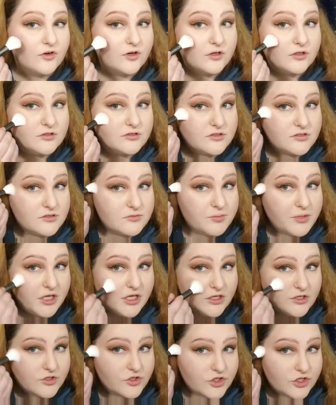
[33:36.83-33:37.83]
first
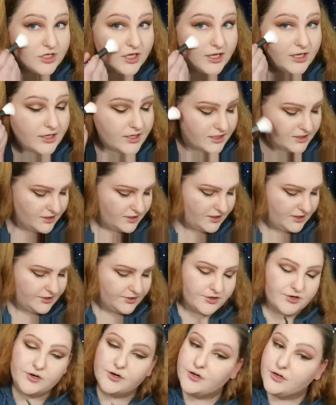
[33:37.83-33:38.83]
pink shade in
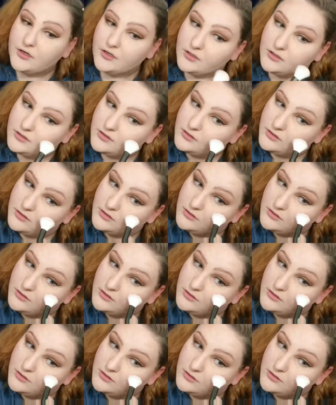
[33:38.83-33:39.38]
here.